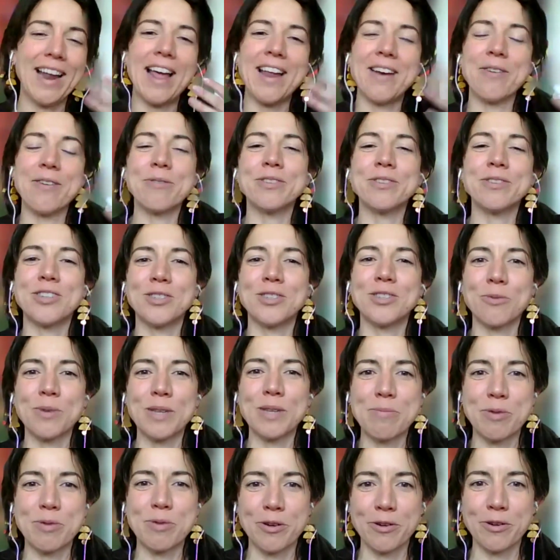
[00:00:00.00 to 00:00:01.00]
and it was just
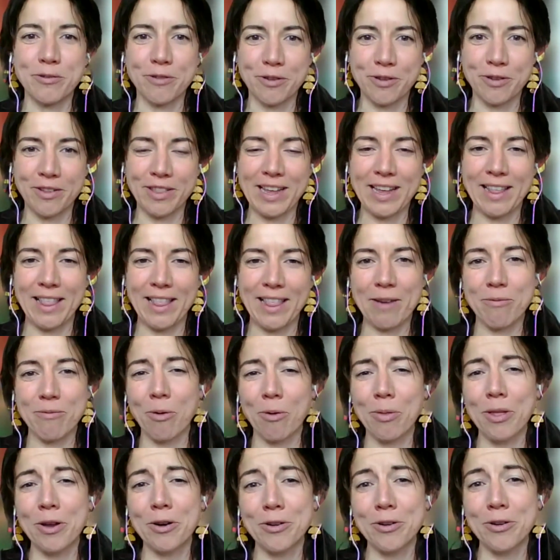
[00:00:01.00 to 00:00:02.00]
really beautiful they like
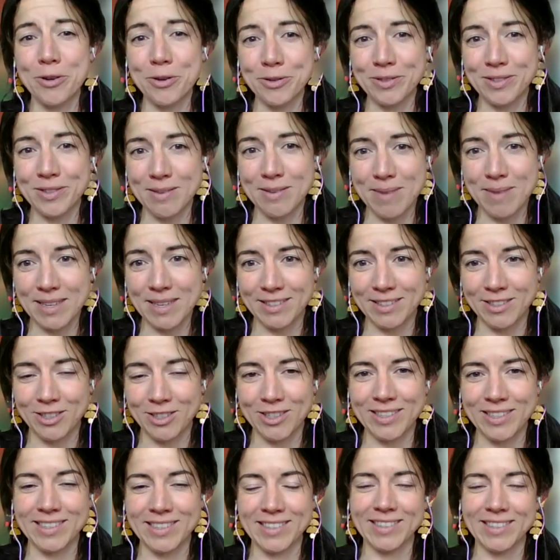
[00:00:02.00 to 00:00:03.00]
wrote little notes and
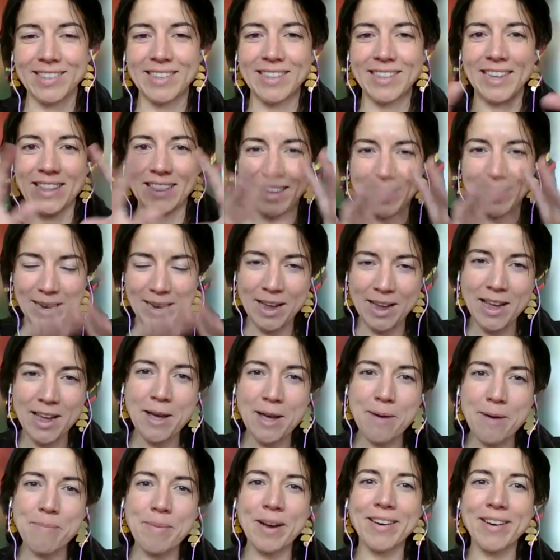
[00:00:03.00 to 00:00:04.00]
messages and then they
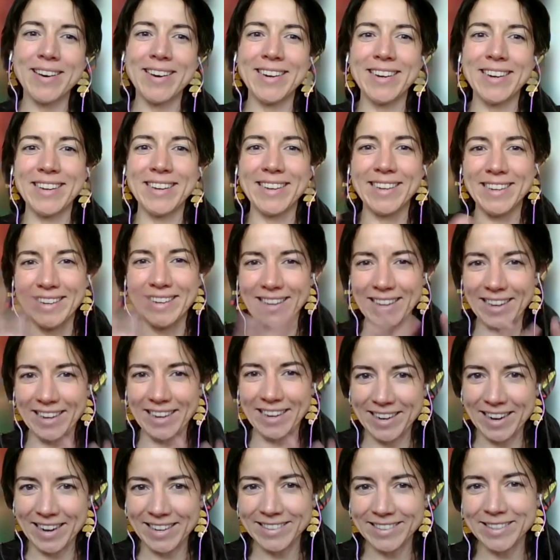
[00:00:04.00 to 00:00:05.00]
buried it in
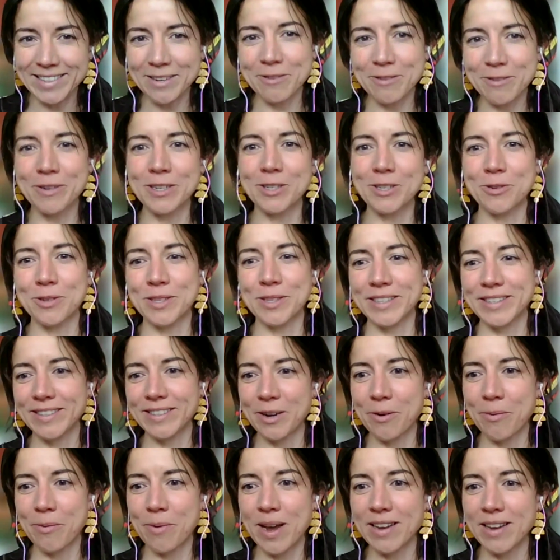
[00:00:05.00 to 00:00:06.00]
like a nice little
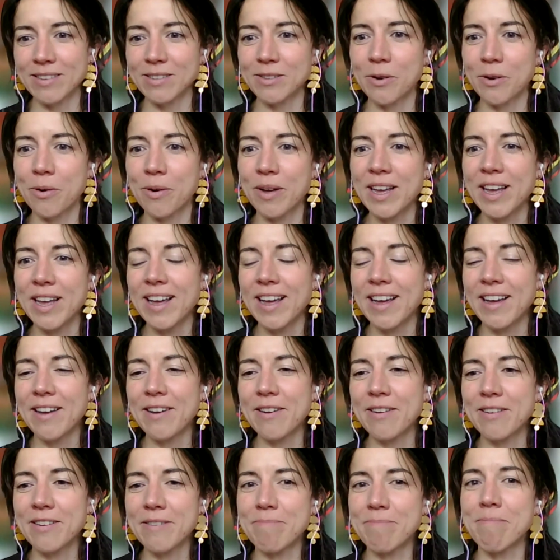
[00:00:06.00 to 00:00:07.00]
ritualistic way so
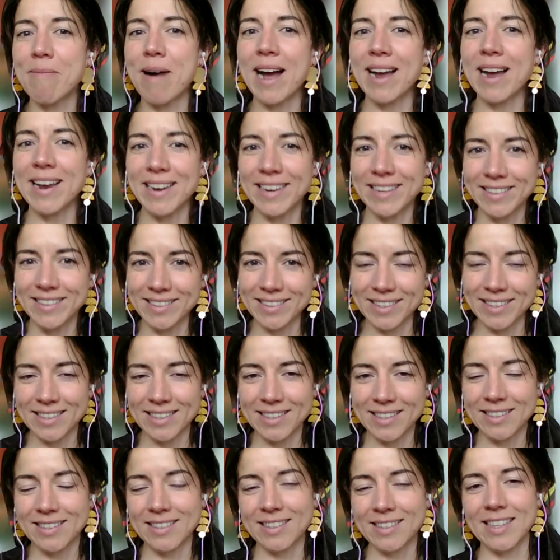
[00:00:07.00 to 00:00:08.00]
my
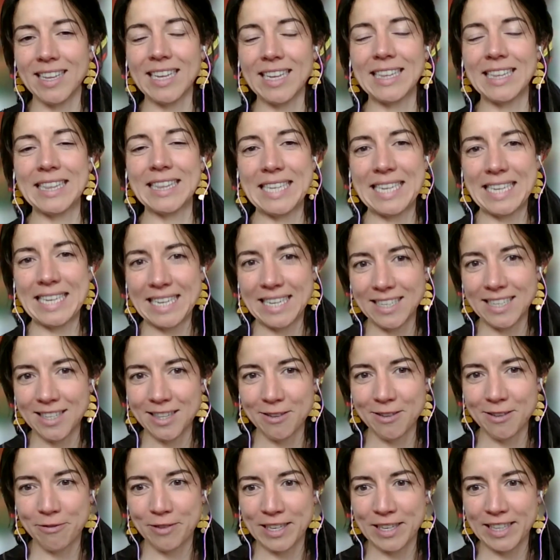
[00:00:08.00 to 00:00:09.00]
instinct is to like lean into
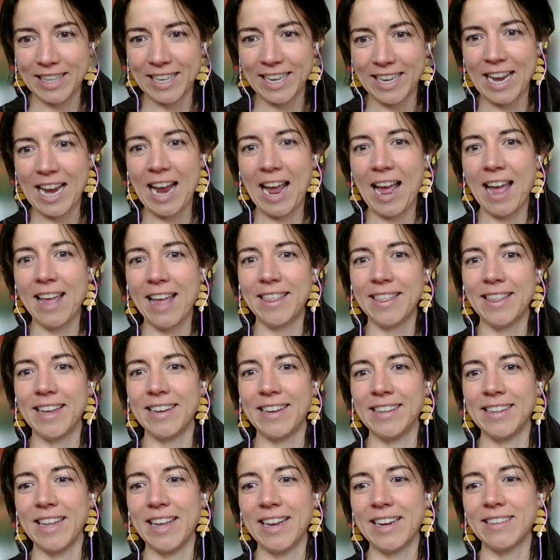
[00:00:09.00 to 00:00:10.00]
the feeling and
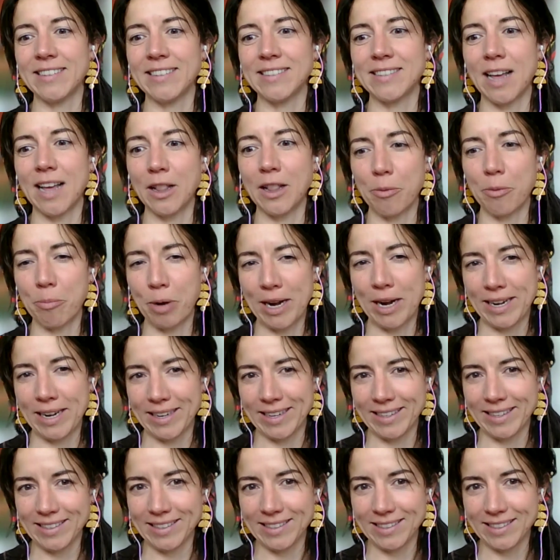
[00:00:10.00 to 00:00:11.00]
then like celebrate
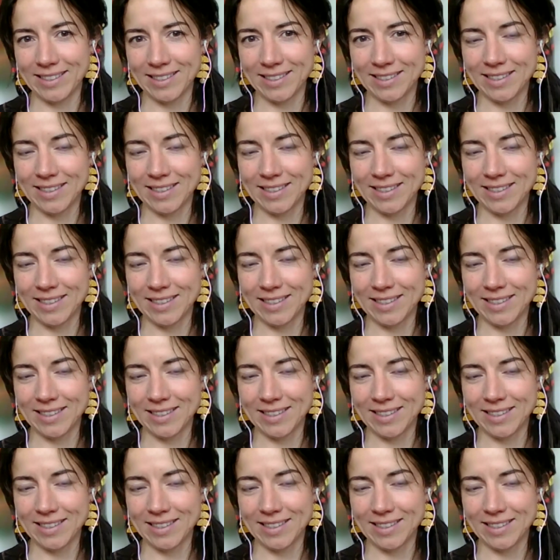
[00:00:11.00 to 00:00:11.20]
it